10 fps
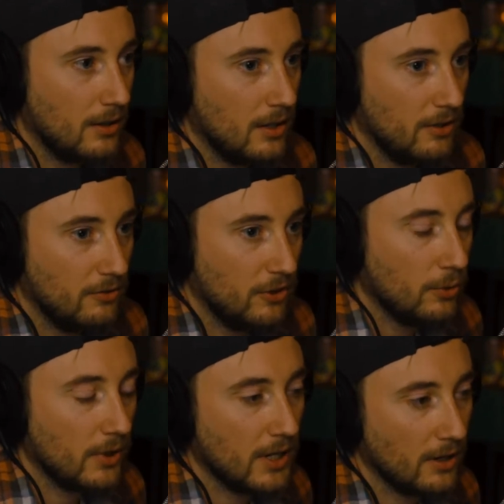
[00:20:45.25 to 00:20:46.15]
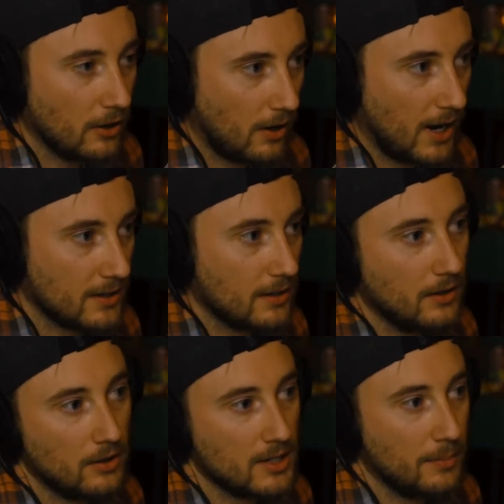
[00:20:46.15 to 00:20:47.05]
If you were to get in a car
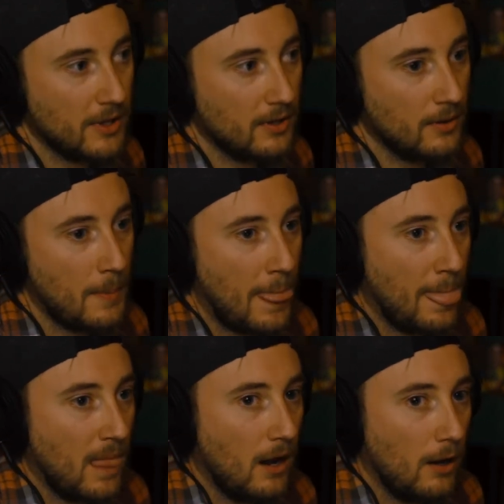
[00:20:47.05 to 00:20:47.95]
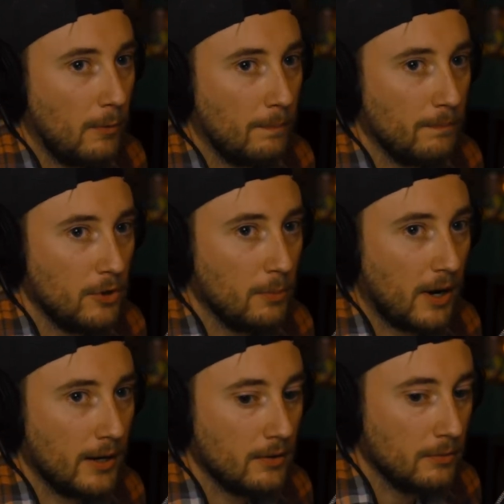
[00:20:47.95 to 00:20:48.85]
accident or something, you
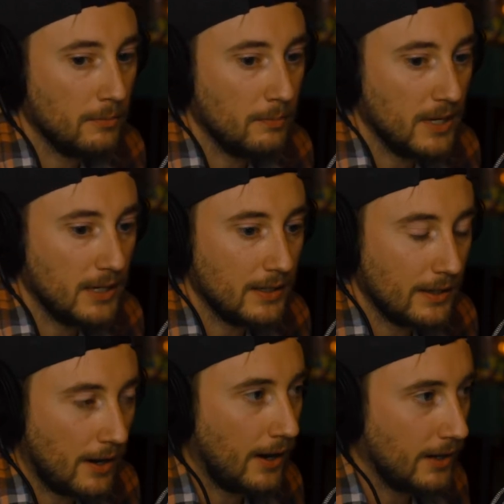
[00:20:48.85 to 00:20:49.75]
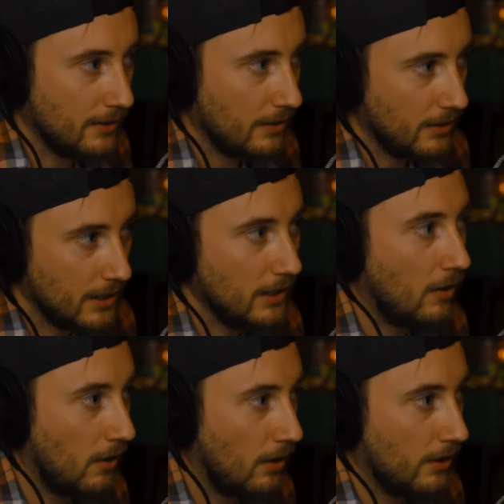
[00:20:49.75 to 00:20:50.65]
might be denied the
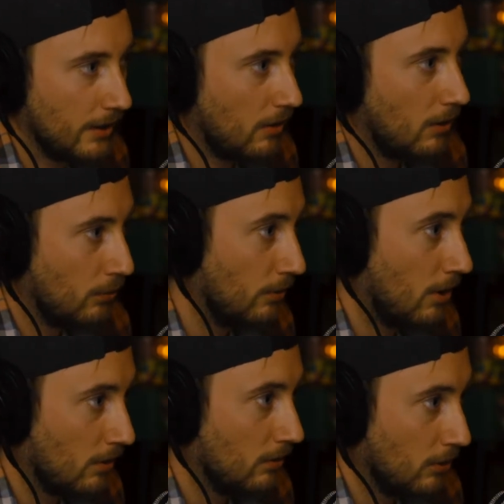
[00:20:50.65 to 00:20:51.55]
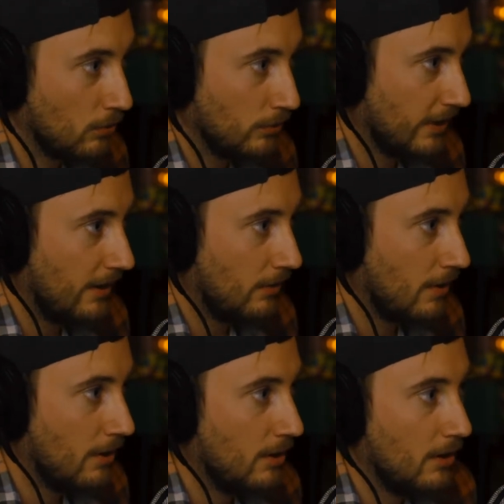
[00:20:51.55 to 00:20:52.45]
ER in our own local town.
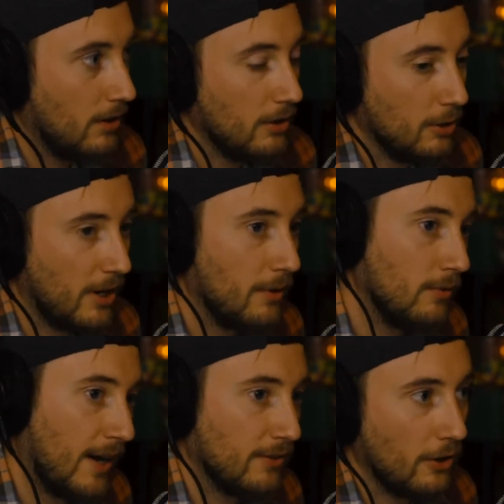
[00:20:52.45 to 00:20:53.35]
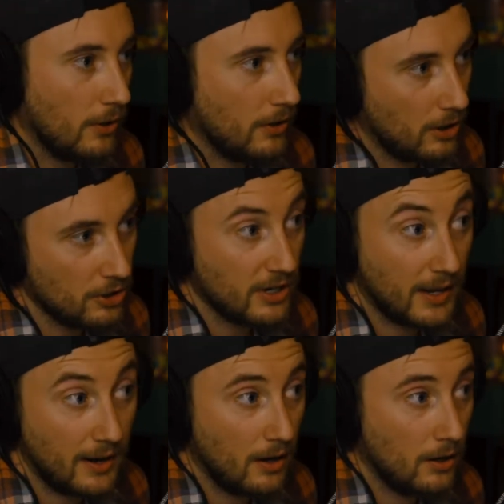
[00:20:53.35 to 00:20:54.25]
You might have to go to urgent
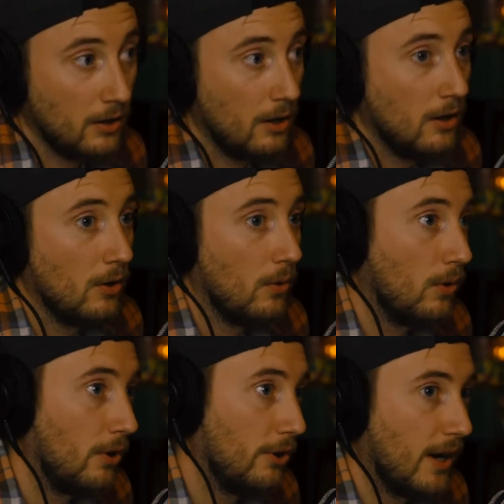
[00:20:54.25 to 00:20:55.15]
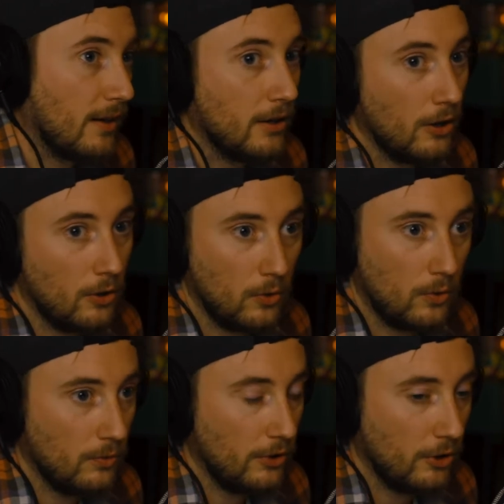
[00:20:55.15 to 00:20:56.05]
care, or you got to
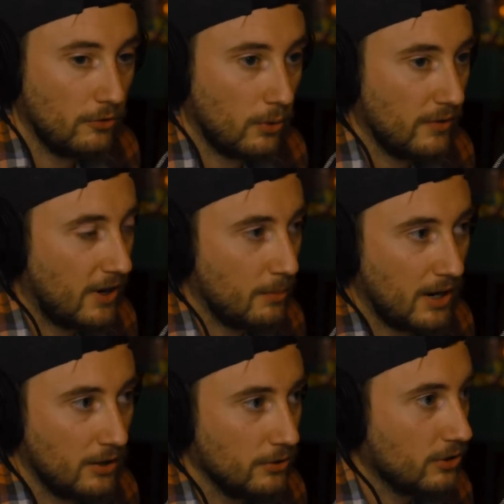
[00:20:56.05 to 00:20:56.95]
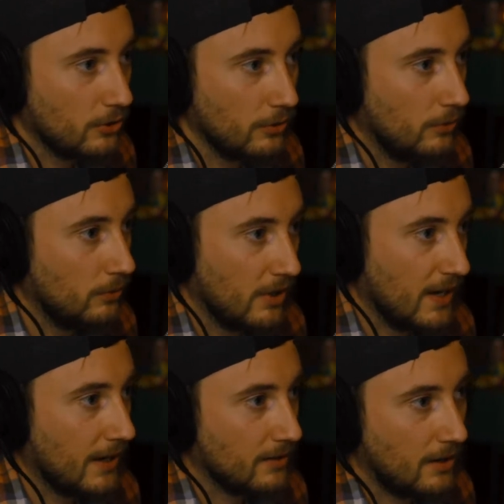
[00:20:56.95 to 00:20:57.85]
go 45 miles to the
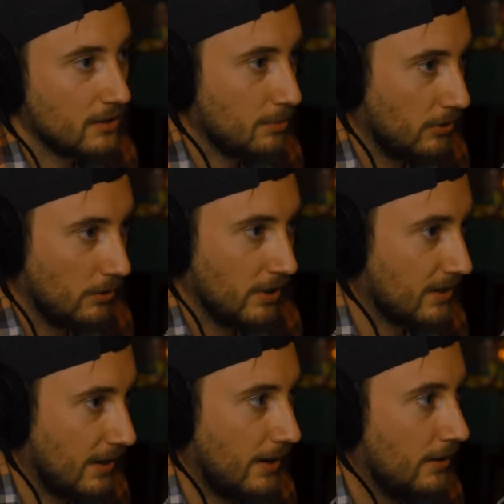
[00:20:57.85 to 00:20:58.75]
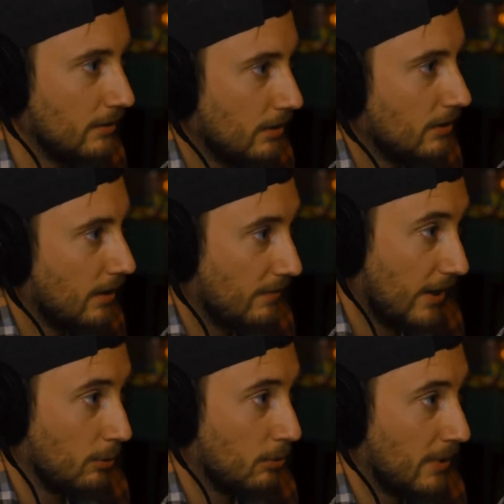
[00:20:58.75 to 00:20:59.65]
next hospital that's got
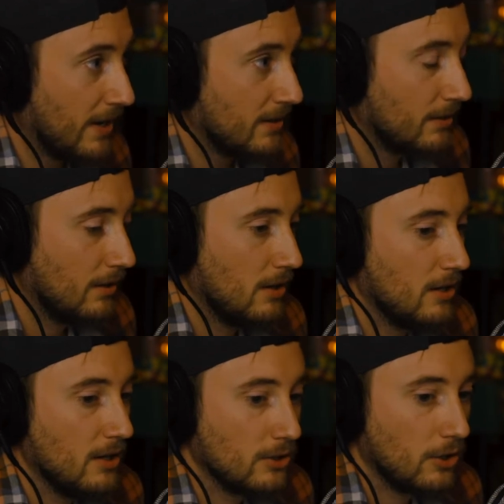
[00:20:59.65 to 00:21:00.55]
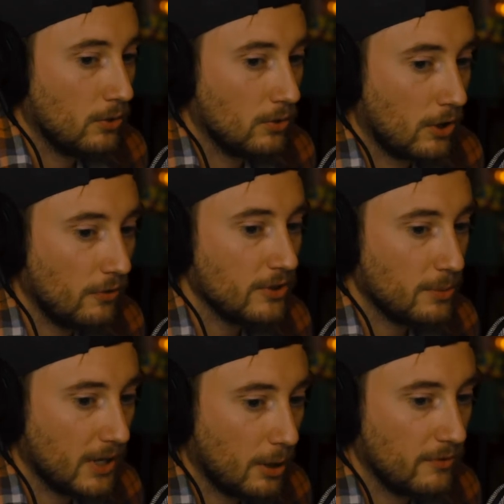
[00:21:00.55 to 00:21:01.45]
available beds. So COVID's
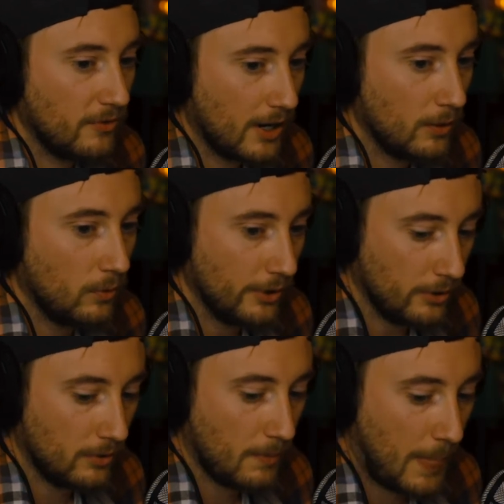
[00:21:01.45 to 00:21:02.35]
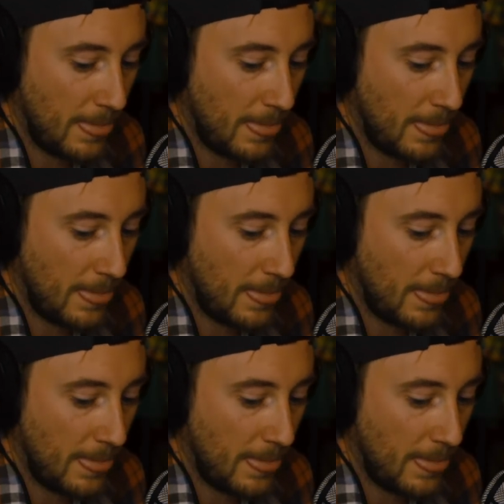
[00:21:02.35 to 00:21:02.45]
becoming very real.